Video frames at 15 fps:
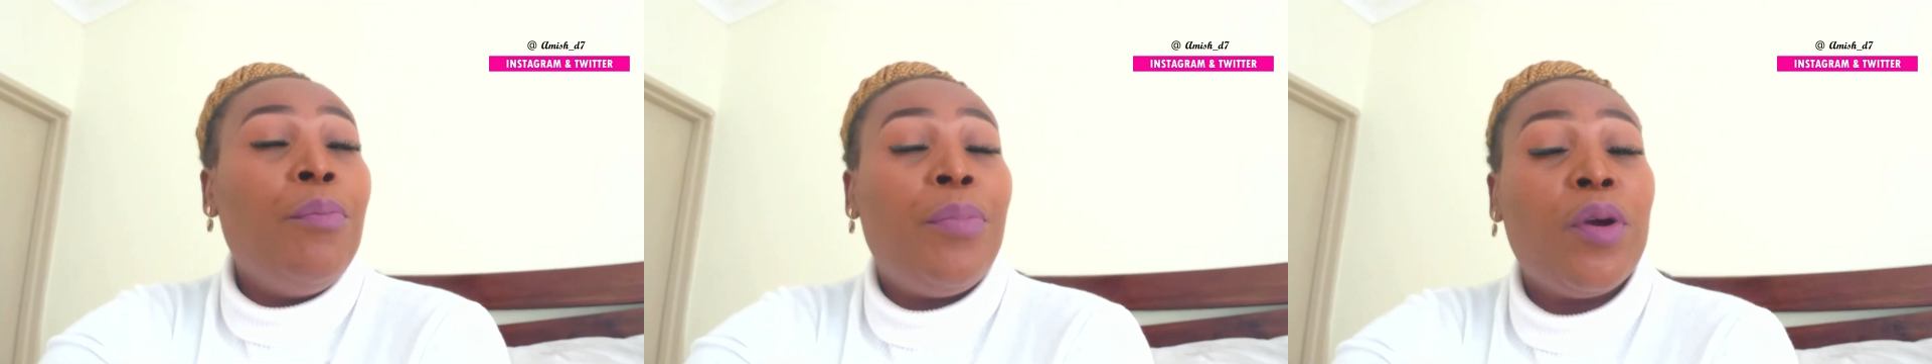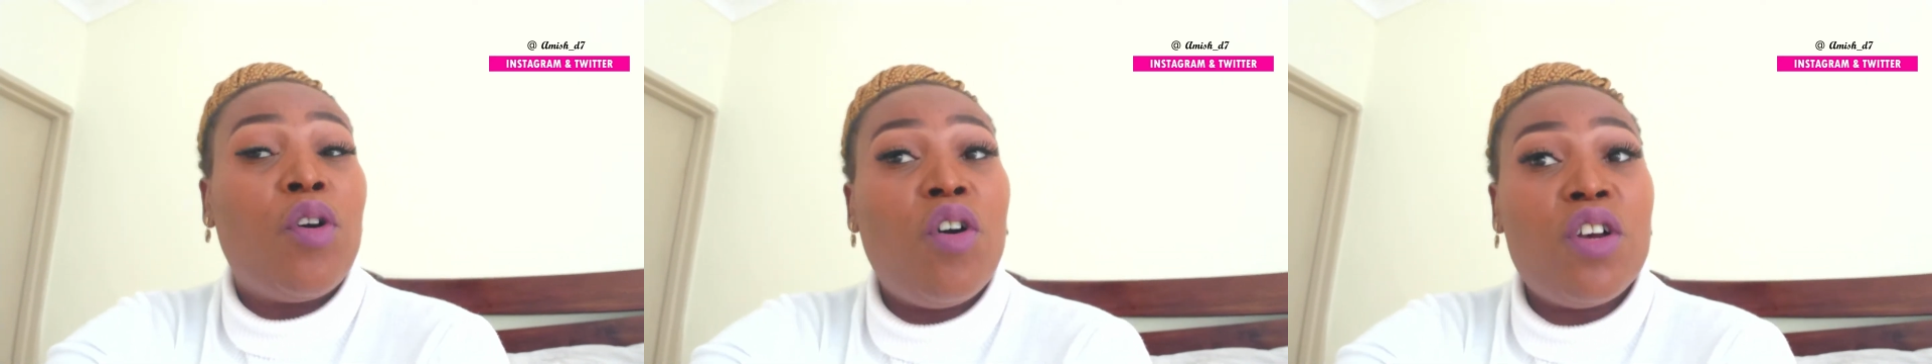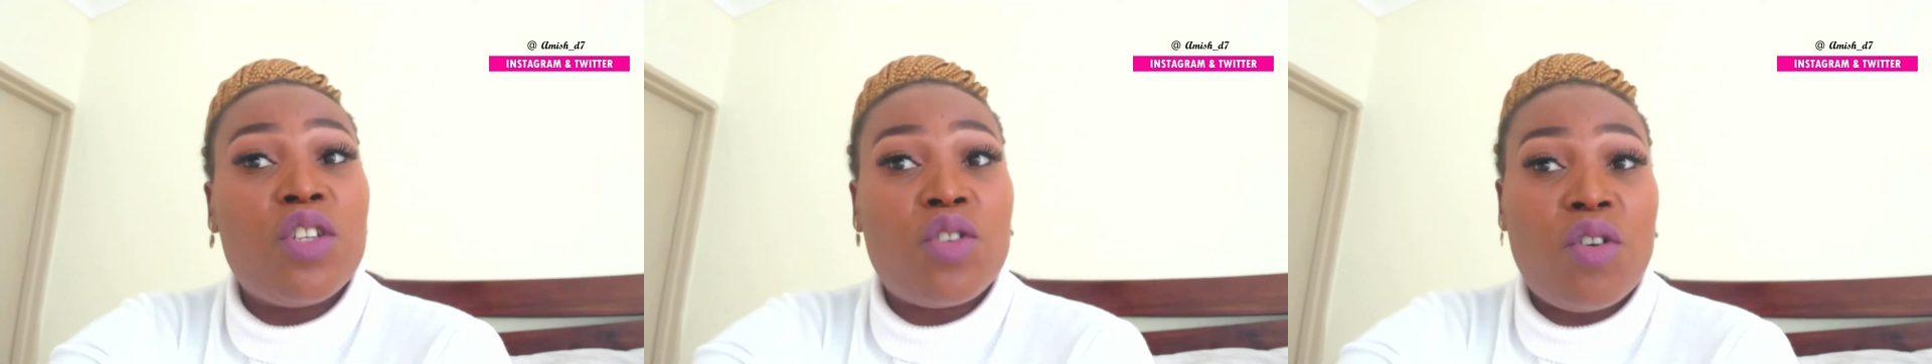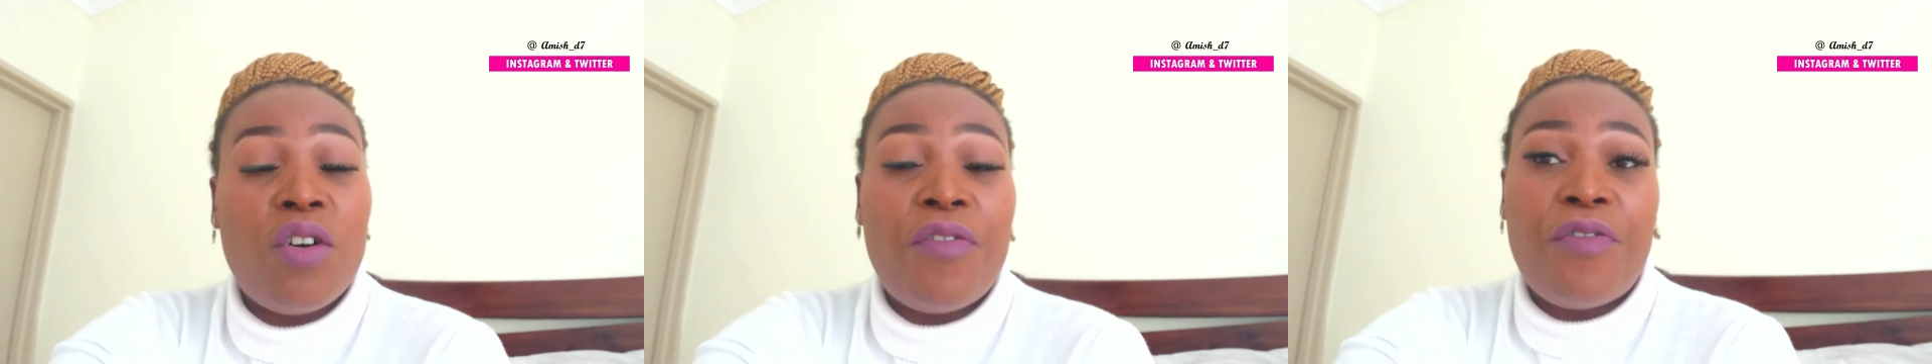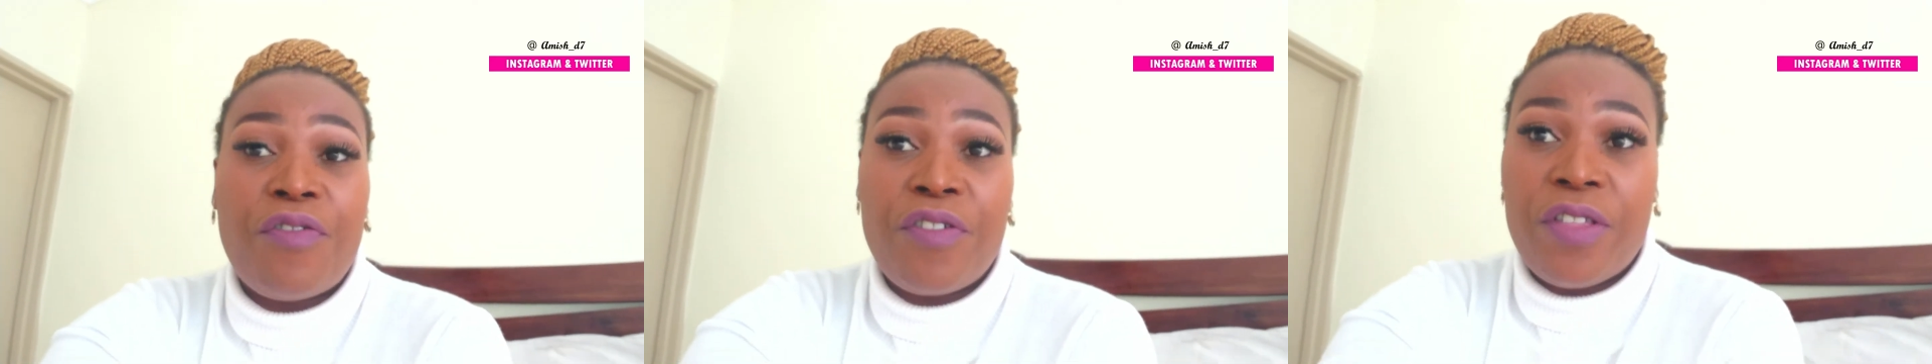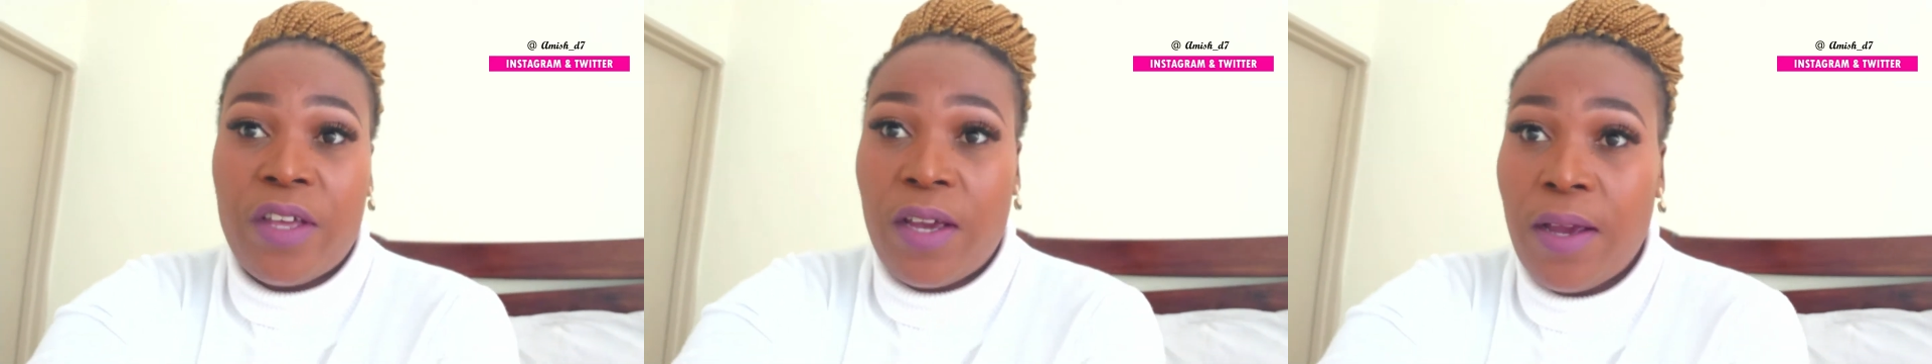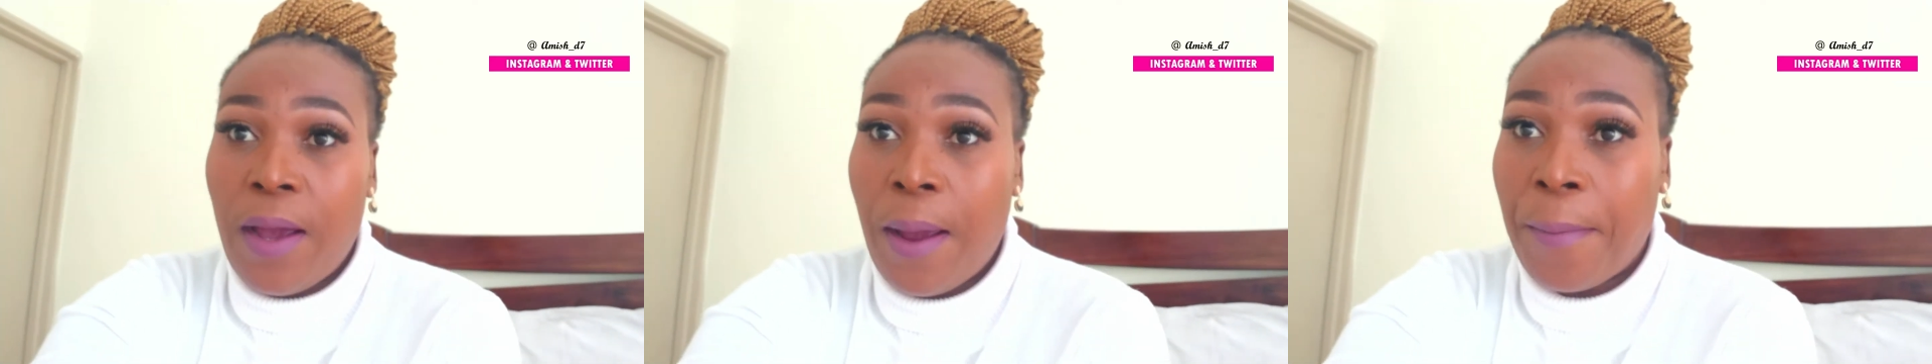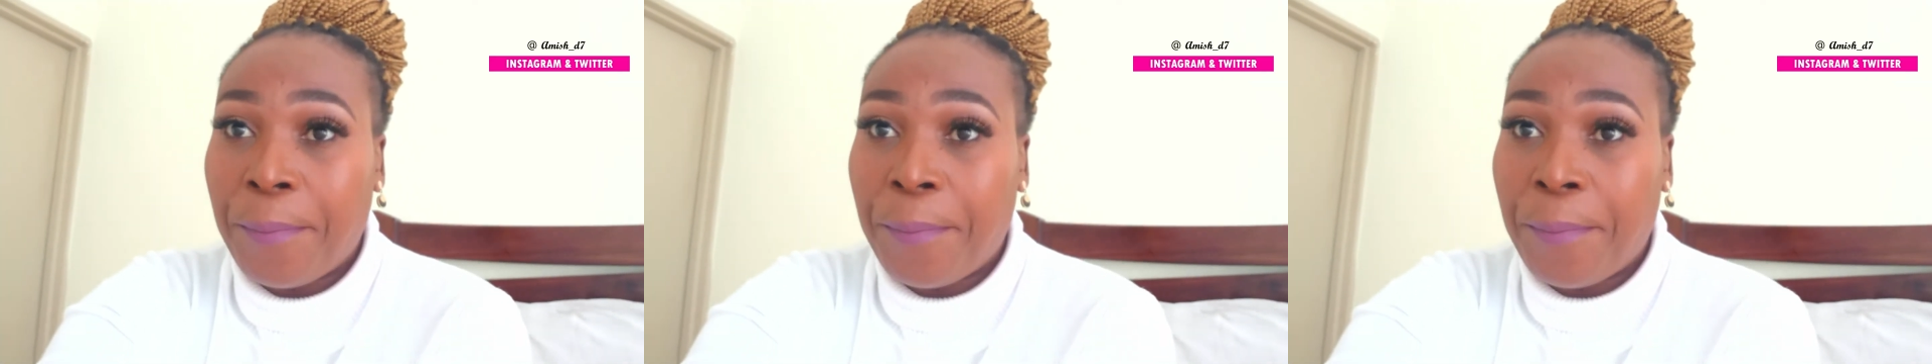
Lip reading: because of the